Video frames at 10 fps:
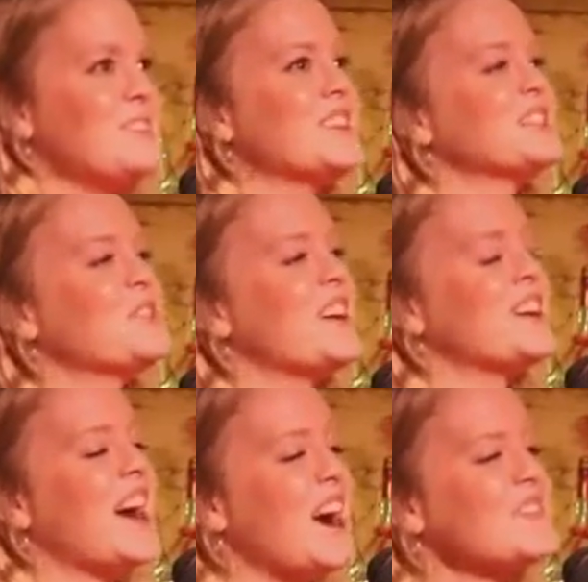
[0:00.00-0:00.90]
because no
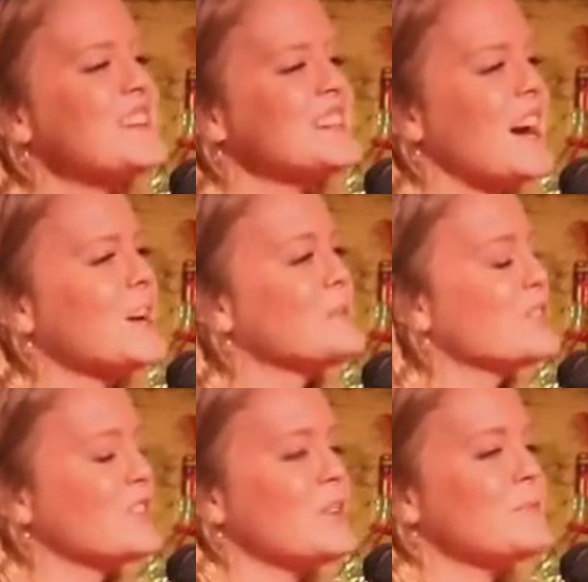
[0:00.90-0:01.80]
matter how many times
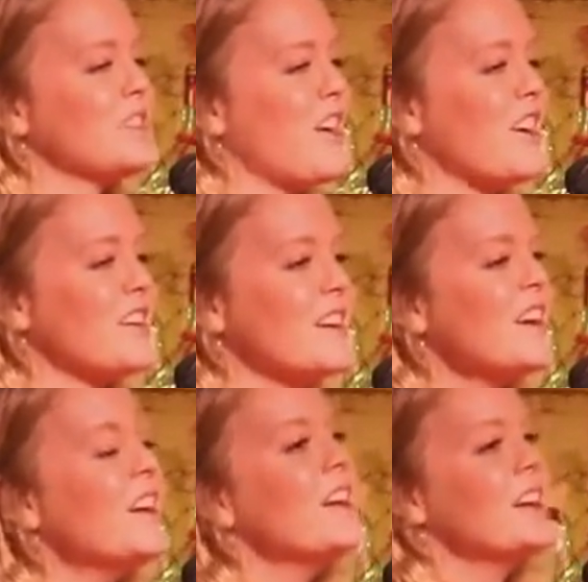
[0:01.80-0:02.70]
her clumsy heart
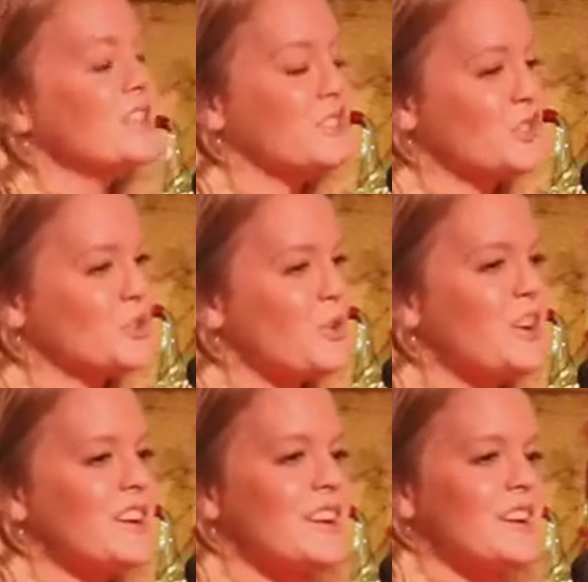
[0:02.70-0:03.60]
is
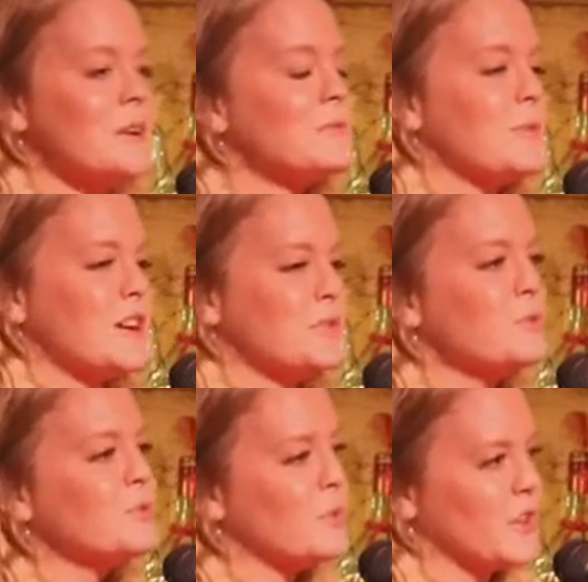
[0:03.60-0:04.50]
destroyed, it comes back
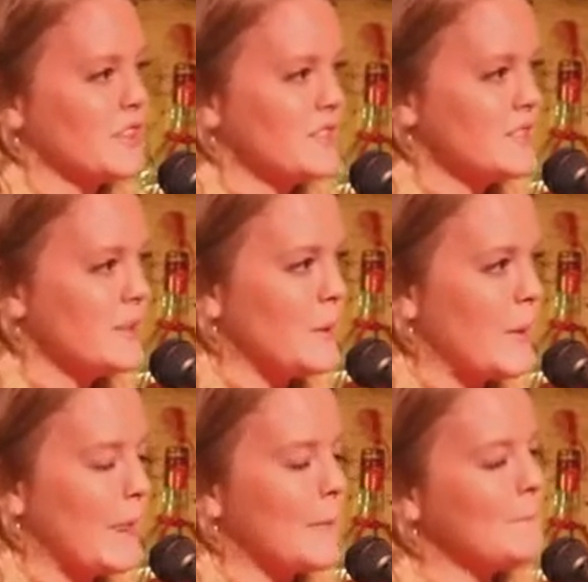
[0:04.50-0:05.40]
full force.
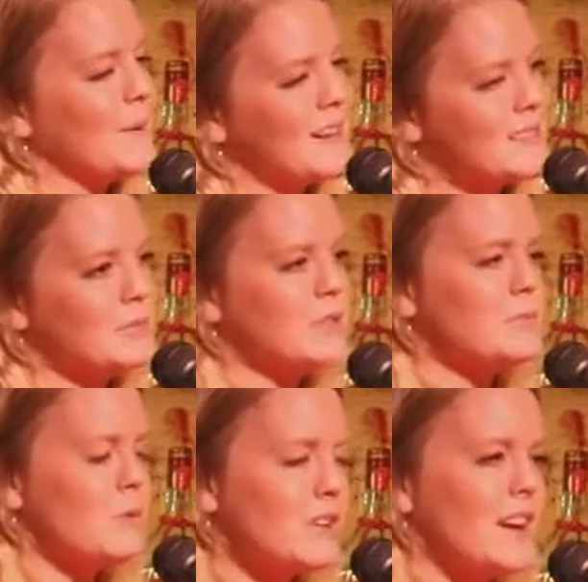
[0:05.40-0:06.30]

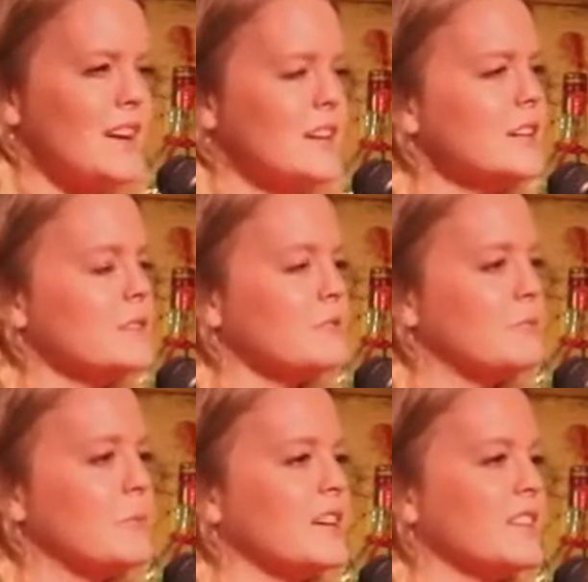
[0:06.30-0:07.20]
Possibly more
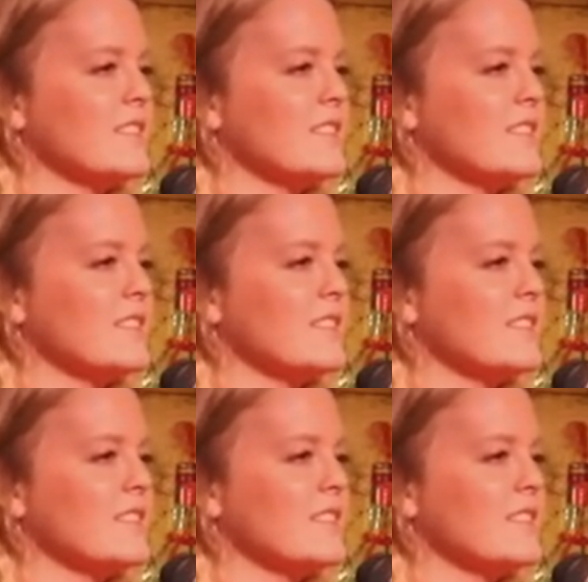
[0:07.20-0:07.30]
naive, but